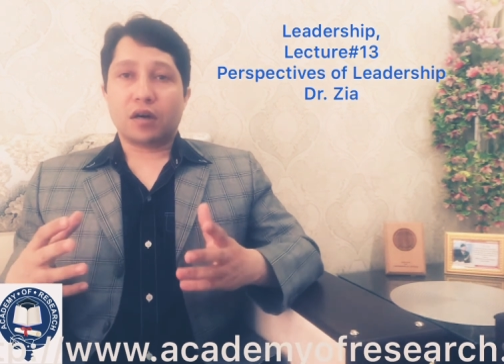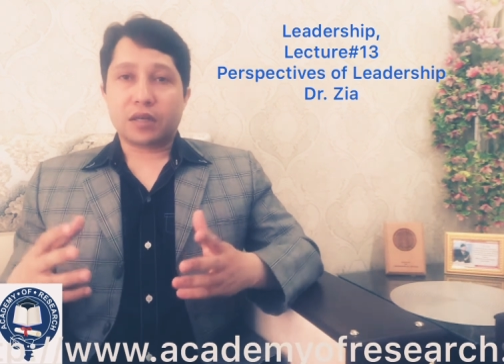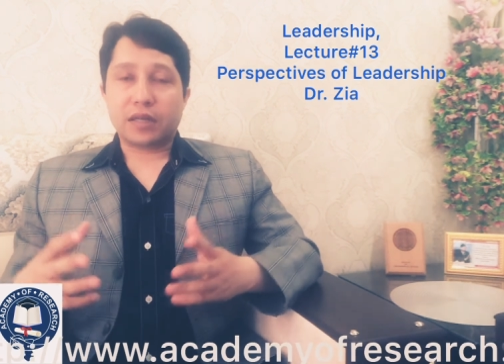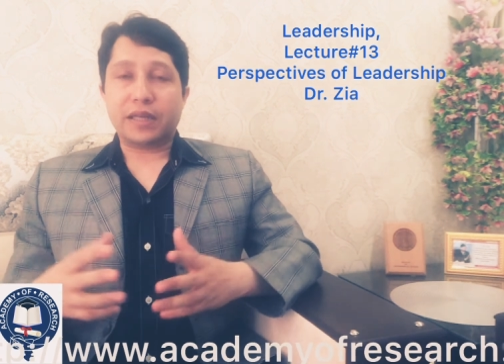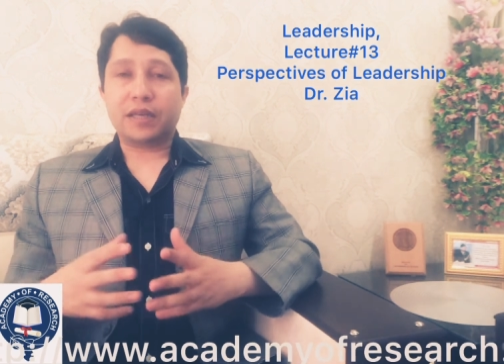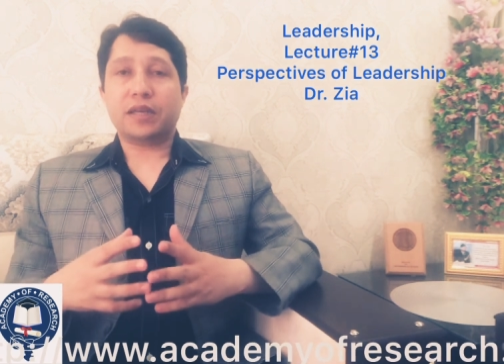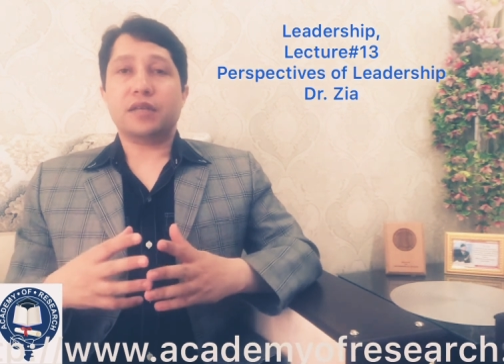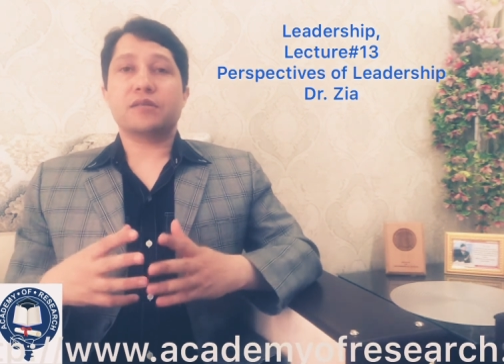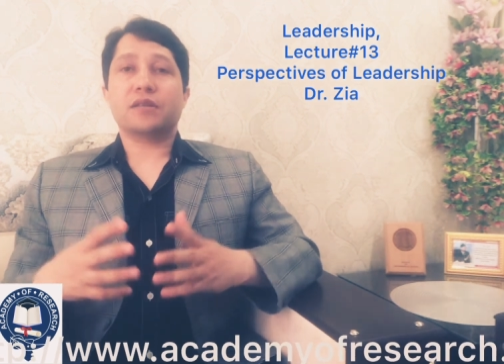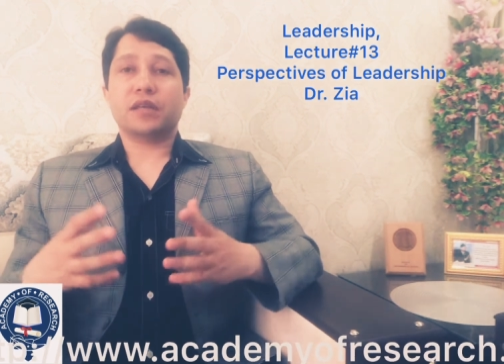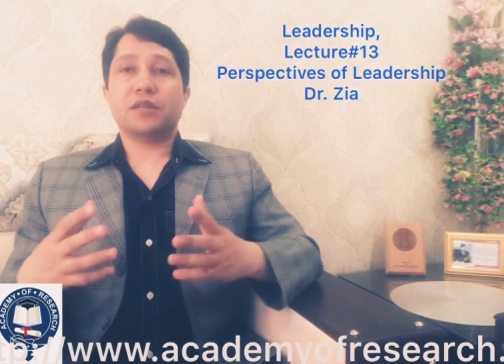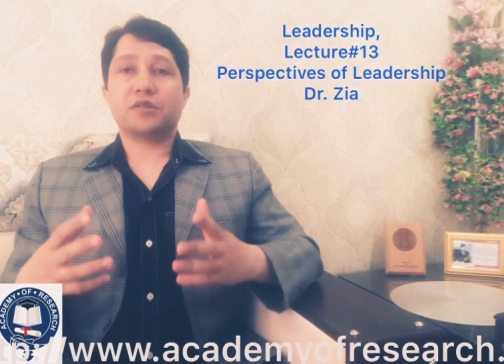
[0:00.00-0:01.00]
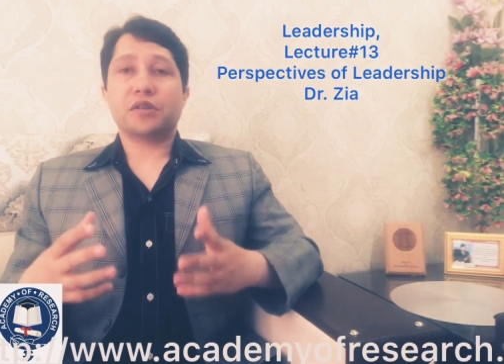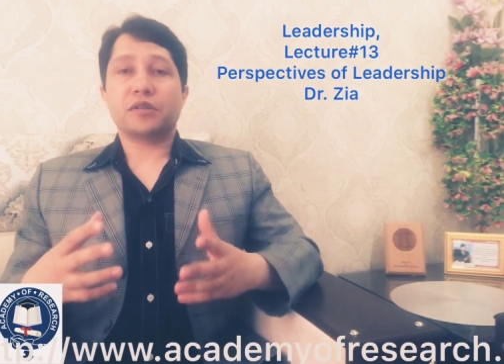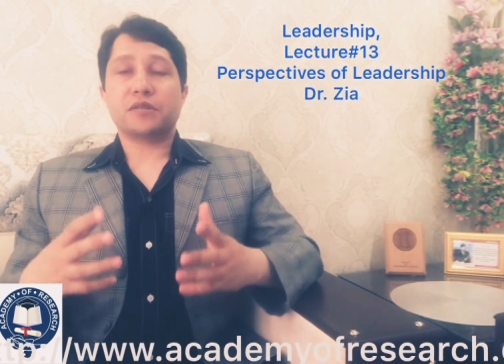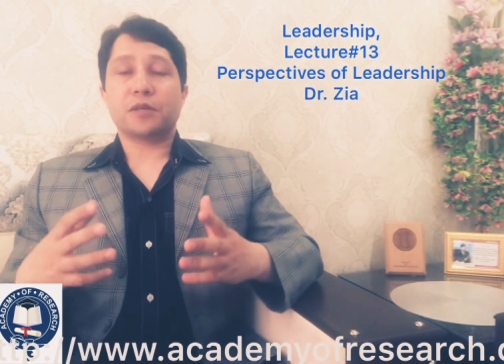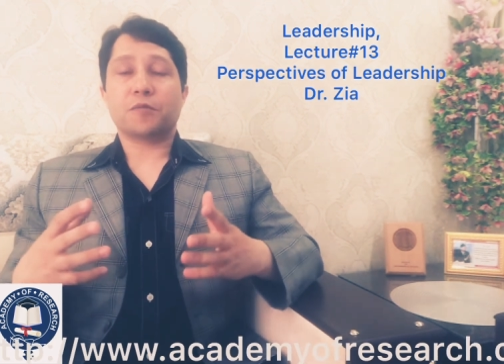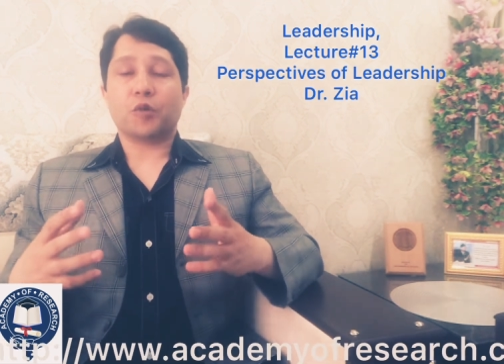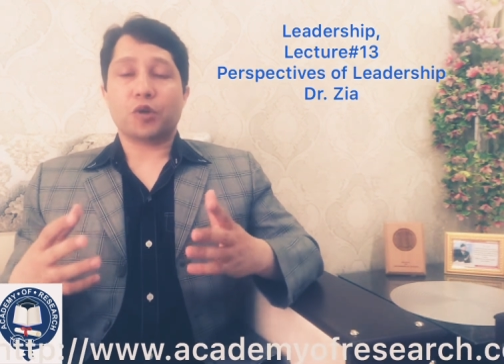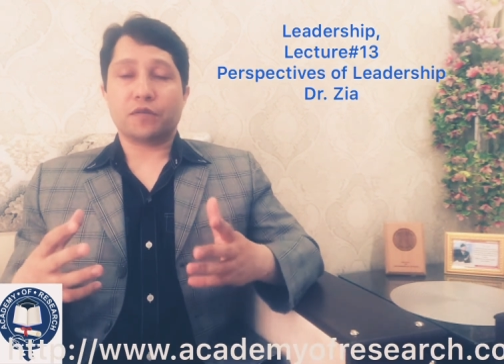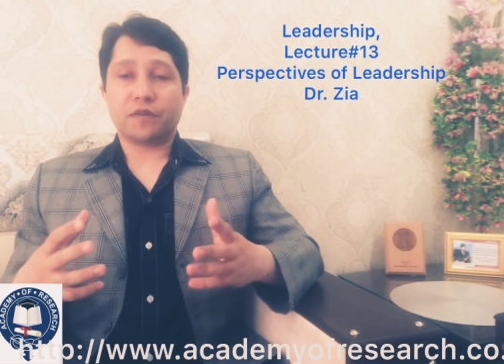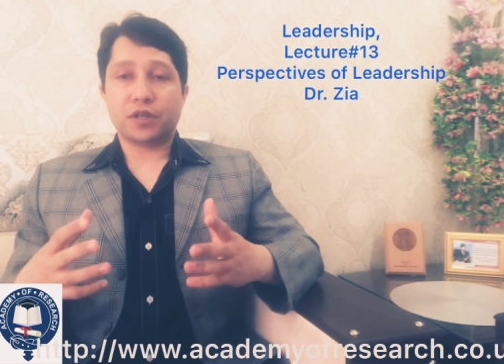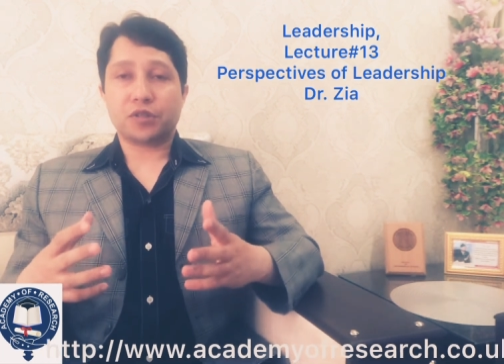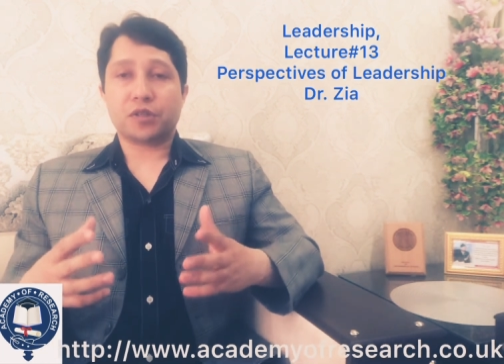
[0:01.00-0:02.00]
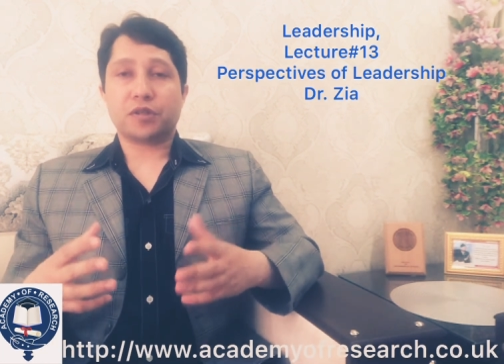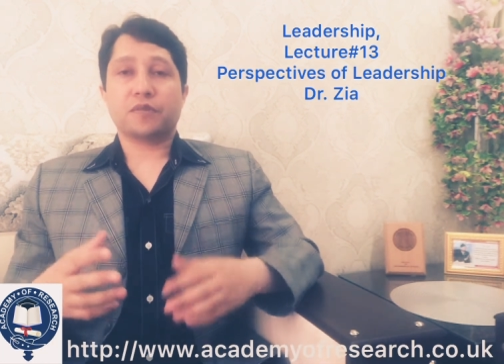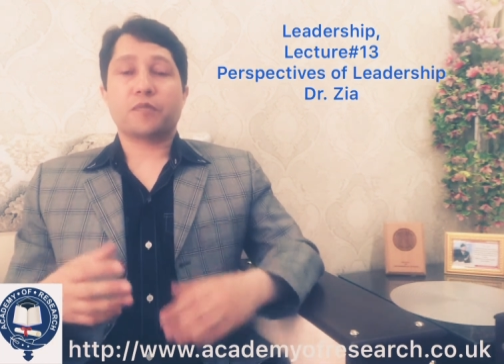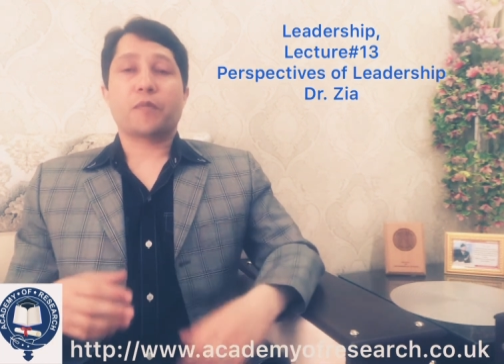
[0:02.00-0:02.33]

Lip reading: creates intrinsic motivation.